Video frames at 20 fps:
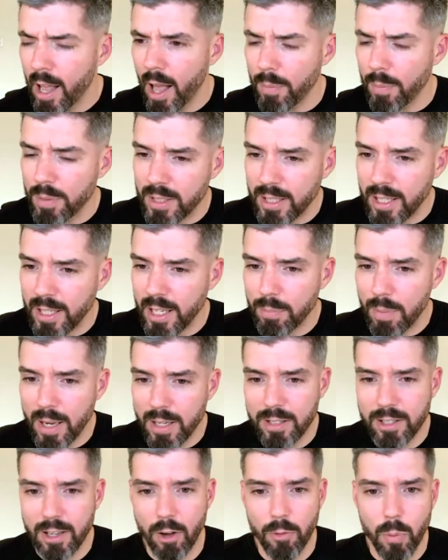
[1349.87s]
I'm seeing
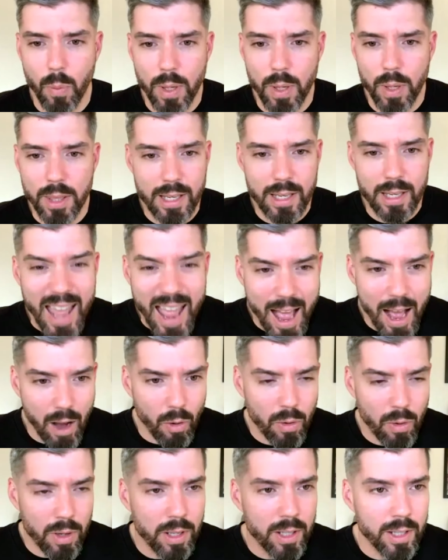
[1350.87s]
myself with it
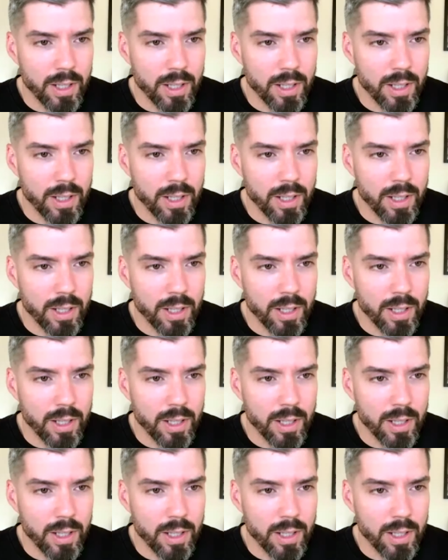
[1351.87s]
now,